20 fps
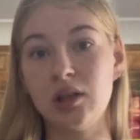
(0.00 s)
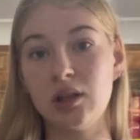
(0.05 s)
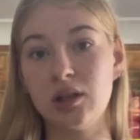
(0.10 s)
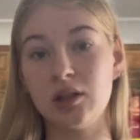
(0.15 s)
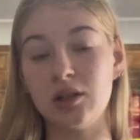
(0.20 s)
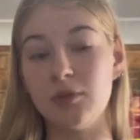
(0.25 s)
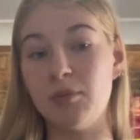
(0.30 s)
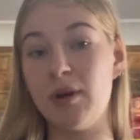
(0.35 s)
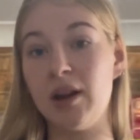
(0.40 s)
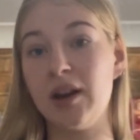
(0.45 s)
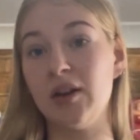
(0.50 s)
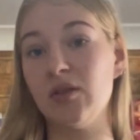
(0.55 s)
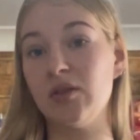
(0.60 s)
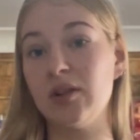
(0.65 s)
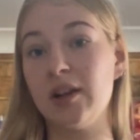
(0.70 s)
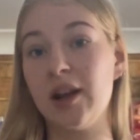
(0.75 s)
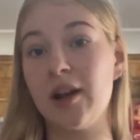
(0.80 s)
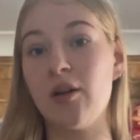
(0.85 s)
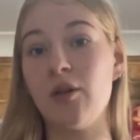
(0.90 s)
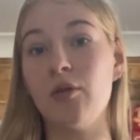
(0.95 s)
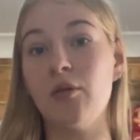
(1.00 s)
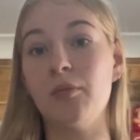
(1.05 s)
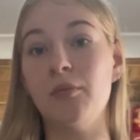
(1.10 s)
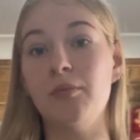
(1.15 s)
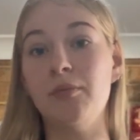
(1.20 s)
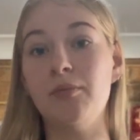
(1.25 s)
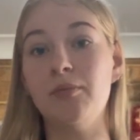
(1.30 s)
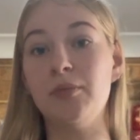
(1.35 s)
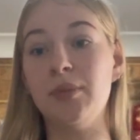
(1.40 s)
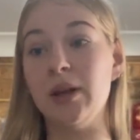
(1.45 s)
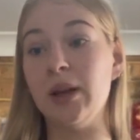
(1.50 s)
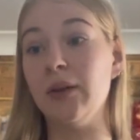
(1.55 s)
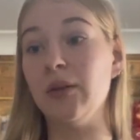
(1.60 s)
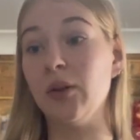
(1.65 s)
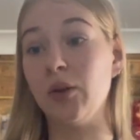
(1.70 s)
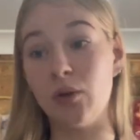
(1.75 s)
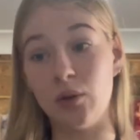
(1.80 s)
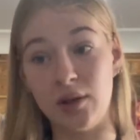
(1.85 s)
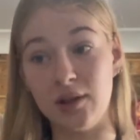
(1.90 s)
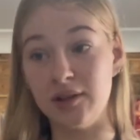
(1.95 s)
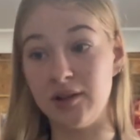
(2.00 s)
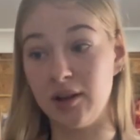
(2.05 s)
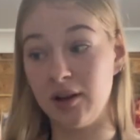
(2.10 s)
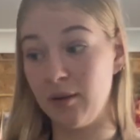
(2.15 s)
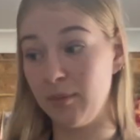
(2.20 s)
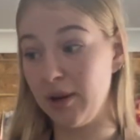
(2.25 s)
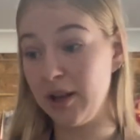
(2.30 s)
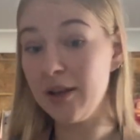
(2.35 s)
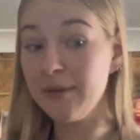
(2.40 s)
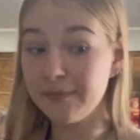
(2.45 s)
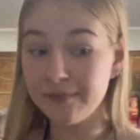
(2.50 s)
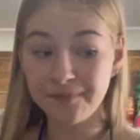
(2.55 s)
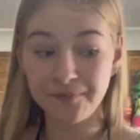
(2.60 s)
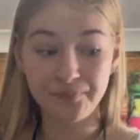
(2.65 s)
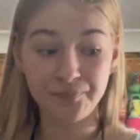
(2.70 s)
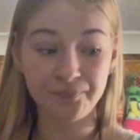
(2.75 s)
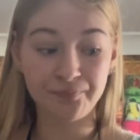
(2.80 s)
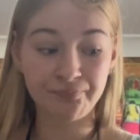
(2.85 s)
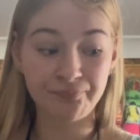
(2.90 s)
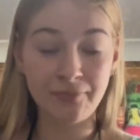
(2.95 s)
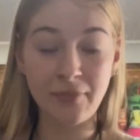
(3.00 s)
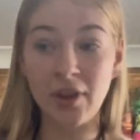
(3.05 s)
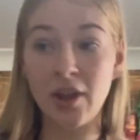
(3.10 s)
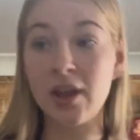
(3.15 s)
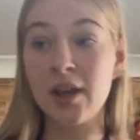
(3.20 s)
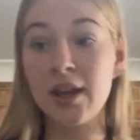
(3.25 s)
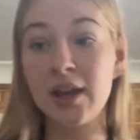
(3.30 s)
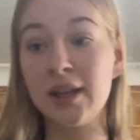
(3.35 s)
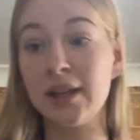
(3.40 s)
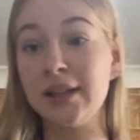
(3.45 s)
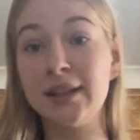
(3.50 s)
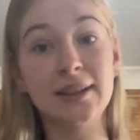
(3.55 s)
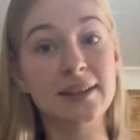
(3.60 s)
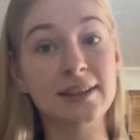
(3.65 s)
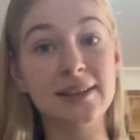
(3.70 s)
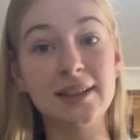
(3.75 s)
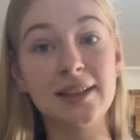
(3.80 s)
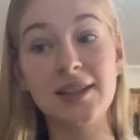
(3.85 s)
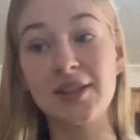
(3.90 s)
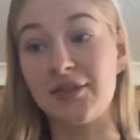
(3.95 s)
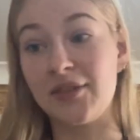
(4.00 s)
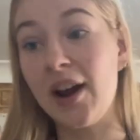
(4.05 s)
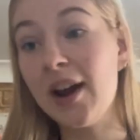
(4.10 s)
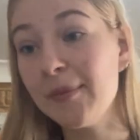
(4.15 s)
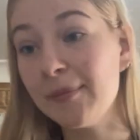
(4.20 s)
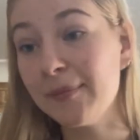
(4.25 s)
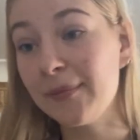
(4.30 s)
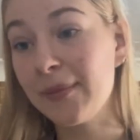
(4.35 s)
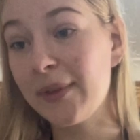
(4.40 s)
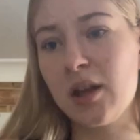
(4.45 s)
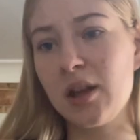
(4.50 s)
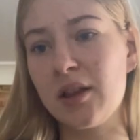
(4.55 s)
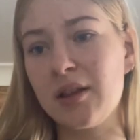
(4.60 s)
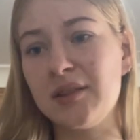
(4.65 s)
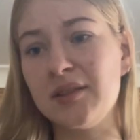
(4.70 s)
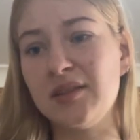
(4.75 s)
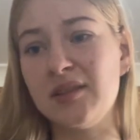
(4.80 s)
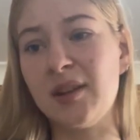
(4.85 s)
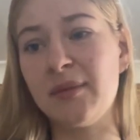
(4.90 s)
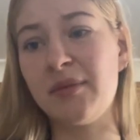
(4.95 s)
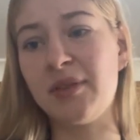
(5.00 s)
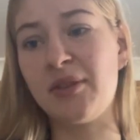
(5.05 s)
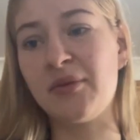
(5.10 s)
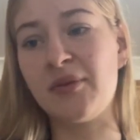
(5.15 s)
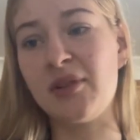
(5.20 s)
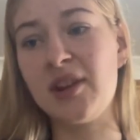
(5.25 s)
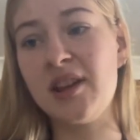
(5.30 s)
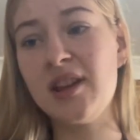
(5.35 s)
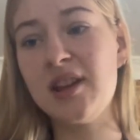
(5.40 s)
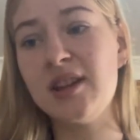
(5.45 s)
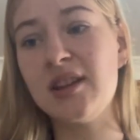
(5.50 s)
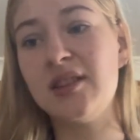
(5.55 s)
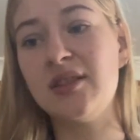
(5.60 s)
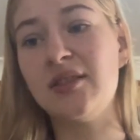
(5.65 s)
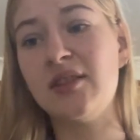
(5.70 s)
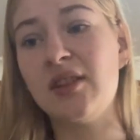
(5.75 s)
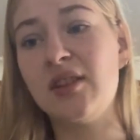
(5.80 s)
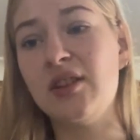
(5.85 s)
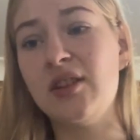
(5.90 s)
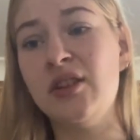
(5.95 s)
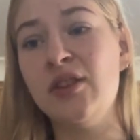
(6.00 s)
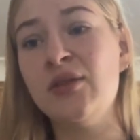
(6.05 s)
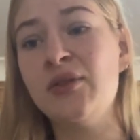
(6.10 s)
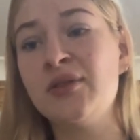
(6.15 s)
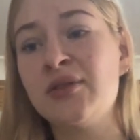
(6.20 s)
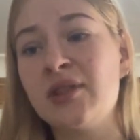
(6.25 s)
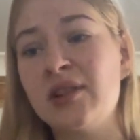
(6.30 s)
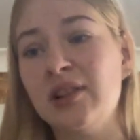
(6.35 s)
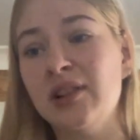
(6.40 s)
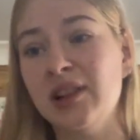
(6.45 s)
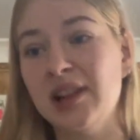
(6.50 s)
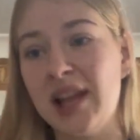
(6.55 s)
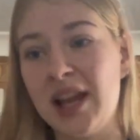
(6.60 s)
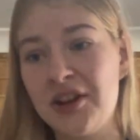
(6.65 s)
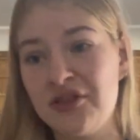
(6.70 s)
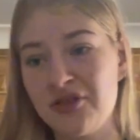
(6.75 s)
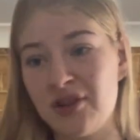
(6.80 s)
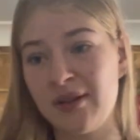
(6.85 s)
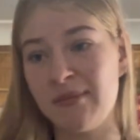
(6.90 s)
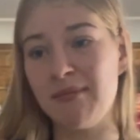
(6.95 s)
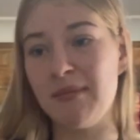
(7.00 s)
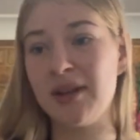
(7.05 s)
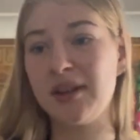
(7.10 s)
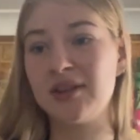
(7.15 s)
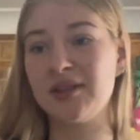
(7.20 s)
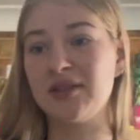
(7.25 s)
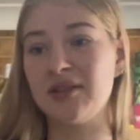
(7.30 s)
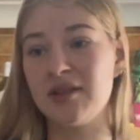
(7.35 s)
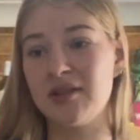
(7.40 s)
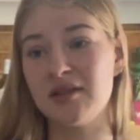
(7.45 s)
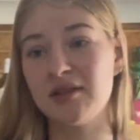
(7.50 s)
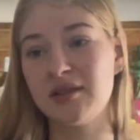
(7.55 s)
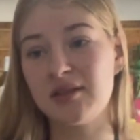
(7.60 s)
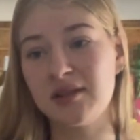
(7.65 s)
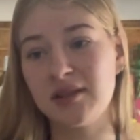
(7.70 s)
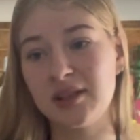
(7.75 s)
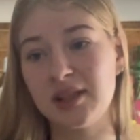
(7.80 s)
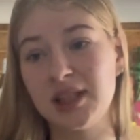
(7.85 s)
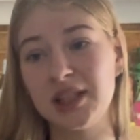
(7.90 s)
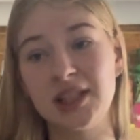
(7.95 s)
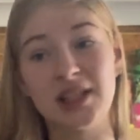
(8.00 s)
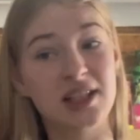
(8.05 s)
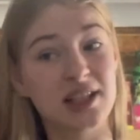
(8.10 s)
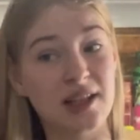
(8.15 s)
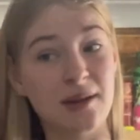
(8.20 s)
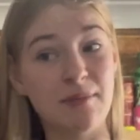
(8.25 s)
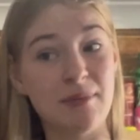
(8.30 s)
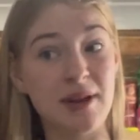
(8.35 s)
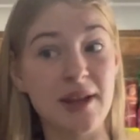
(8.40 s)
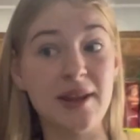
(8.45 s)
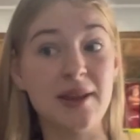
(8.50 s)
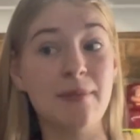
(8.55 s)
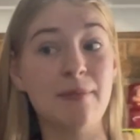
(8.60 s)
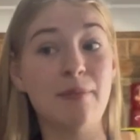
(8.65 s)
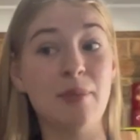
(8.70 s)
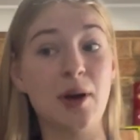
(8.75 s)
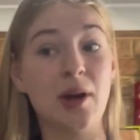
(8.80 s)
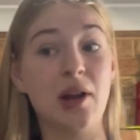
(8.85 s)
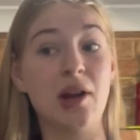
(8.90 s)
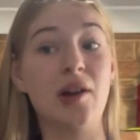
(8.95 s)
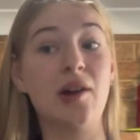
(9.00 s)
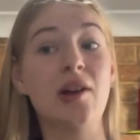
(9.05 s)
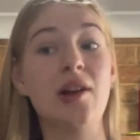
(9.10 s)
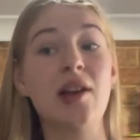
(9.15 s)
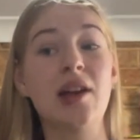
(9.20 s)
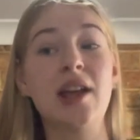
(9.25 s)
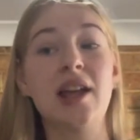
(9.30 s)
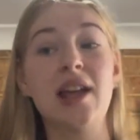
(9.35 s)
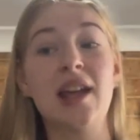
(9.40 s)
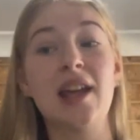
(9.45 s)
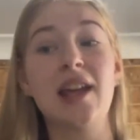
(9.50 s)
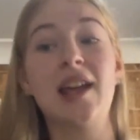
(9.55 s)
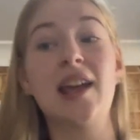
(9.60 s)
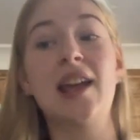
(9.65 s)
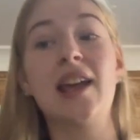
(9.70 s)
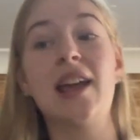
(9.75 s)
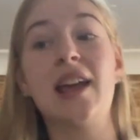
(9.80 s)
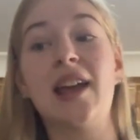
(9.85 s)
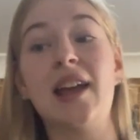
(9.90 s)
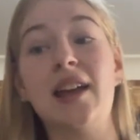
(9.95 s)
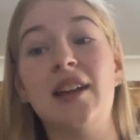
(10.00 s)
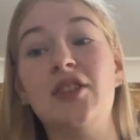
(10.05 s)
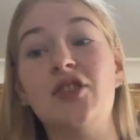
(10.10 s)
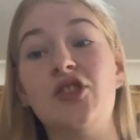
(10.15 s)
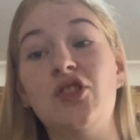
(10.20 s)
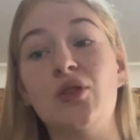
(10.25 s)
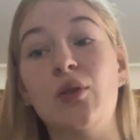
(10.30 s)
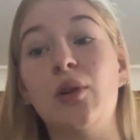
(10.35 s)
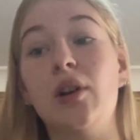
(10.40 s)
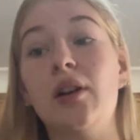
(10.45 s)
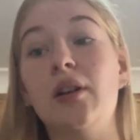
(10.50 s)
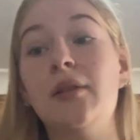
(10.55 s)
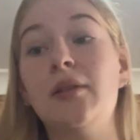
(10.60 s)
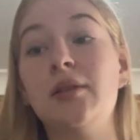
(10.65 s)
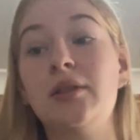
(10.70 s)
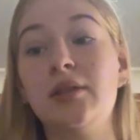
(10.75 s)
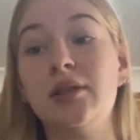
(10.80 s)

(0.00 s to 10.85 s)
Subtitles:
depending on how big the cookies are gonna be. That's right. Step 3 is use an electric mixer to beat the butter and sugar.